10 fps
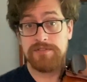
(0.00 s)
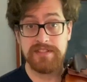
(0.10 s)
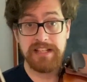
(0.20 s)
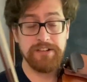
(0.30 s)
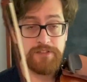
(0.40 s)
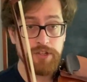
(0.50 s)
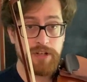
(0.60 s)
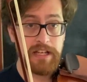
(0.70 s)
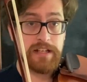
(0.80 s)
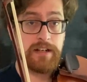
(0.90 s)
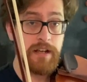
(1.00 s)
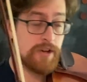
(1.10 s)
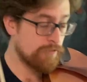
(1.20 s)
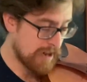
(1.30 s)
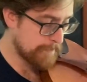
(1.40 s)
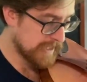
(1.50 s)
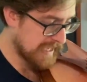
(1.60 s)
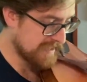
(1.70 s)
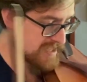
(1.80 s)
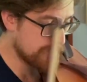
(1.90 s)
See if you can
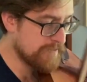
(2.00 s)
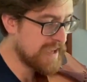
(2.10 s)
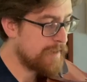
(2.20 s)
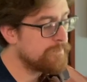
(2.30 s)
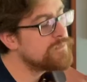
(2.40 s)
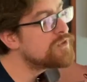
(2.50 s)
replicate some of that.